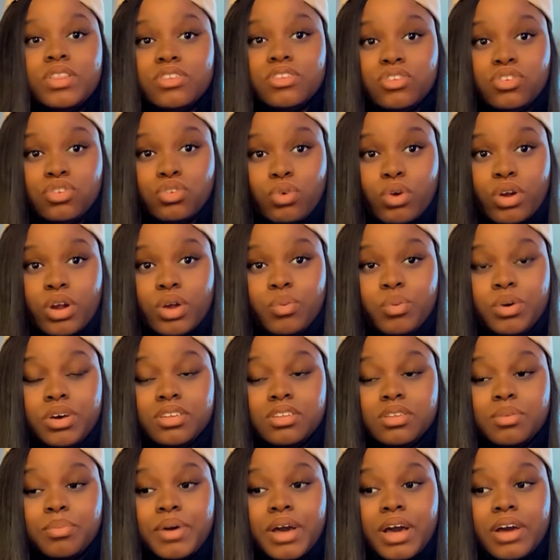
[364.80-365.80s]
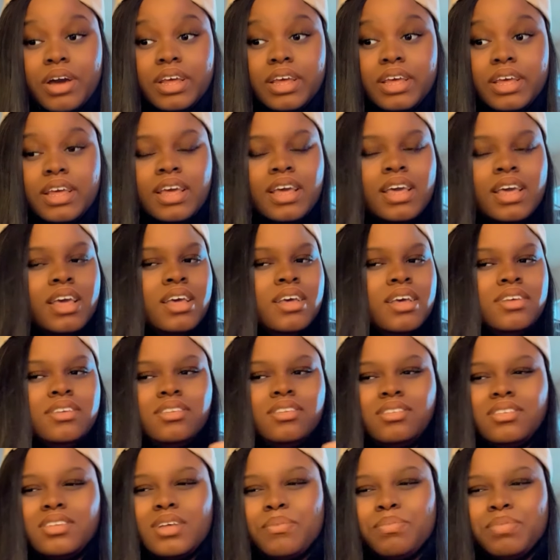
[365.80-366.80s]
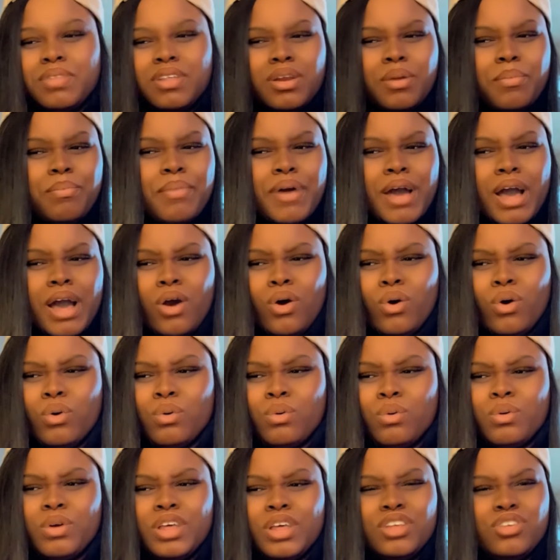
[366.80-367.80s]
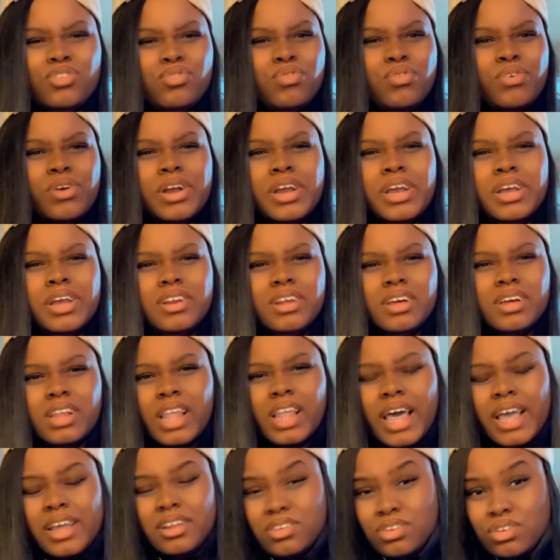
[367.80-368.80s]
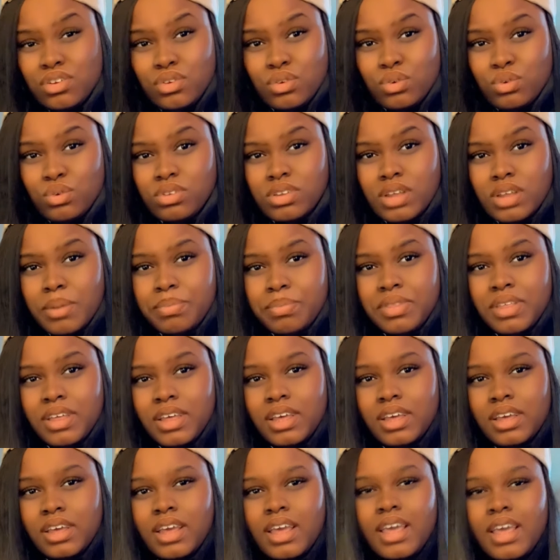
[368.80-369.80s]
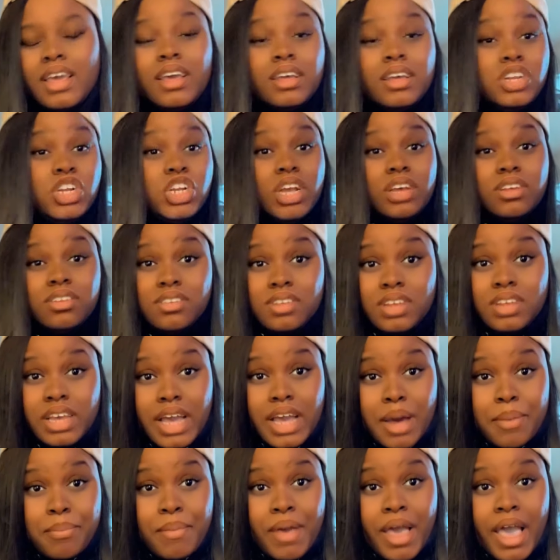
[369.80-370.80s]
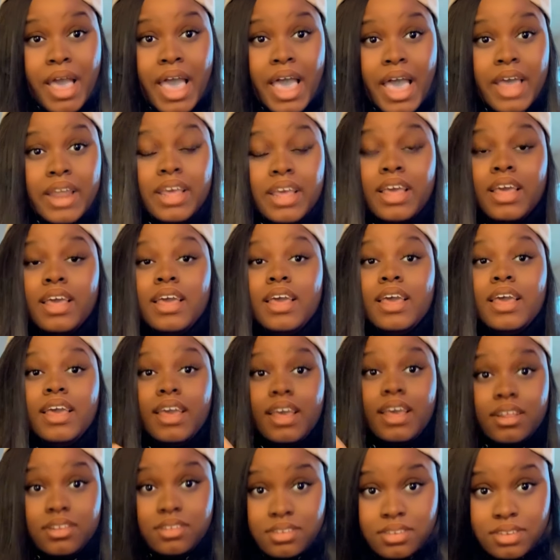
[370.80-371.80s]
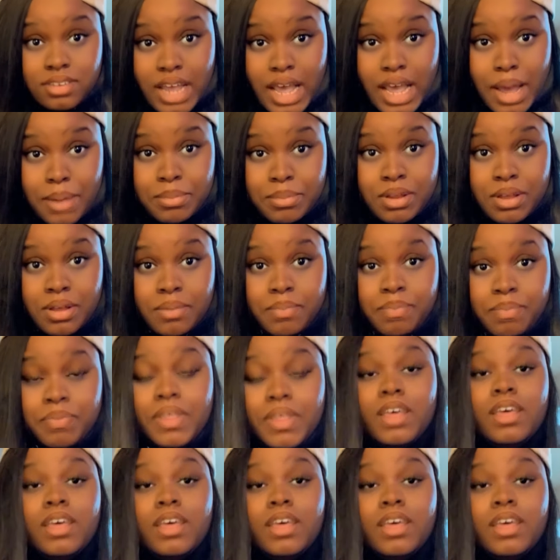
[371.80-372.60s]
the story was about it. Something about his friend declined to do something. Jay-Z got mad and stabbed him.